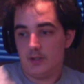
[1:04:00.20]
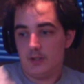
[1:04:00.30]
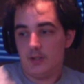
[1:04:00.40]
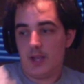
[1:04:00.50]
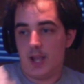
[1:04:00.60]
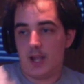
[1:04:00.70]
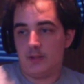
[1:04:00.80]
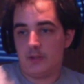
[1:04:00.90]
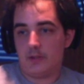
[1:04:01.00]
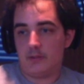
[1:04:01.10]

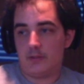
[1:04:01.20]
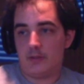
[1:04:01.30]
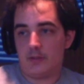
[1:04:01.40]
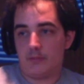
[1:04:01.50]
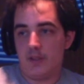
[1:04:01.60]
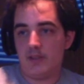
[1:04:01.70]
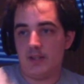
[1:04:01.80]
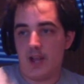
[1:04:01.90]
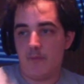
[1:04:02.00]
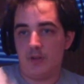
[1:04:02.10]
And the reason
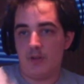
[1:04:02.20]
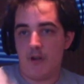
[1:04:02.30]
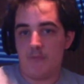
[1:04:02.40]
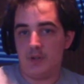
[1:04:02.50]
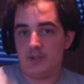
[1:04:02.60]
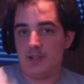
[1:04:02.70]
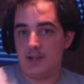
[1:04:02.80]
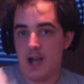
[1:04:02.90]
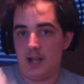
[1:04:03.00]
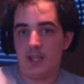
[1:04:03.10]
I've been off-put to
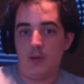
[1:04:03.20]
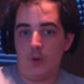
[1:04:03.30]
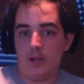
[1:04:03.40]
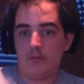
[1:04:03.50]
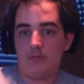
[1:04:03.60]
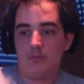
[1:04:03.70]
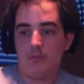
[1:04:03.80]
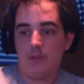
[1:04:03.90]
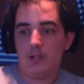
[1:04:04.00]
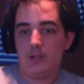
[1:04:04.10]
not get one
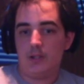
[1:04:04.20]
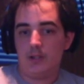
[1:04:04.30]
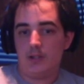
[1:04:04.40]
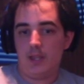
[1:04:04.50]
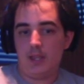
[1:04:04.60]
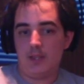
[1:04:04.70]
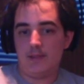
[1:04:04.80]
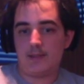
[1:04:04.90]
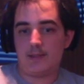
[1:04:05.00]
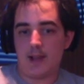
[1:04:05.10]

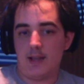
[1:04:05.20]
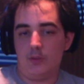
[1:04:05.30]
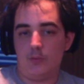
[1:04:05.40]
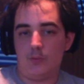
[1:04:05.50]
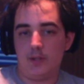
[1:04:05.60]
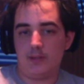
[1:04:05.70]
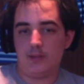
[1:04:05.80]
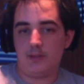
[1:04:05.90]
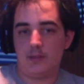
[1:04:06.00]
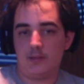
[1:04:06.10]
is I don't
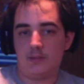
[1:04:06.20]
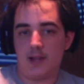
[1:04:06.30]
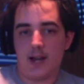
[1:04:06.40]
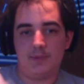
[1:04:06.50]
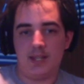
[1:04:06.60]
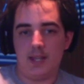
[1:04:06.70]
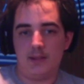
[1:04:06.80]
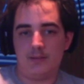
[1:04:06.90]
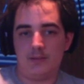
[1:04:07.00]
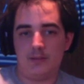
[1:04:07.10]
want the top
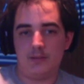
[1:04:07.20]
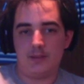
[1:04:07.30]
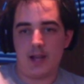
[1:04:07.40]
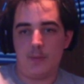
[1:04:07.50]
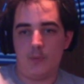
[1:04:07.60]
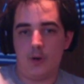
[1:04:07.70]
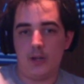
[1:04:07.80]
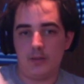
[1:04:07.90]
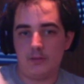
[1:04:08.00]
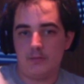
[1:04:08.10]
10 or the top
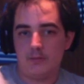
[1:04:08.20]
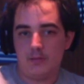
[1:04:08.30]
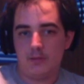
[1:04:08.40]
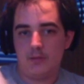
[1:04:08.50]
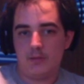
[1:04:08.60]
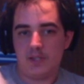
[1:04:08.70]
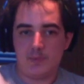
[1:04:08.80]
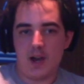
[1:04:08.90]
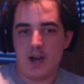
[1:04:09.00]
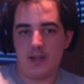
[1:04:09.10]
1
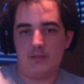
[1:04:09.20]
spot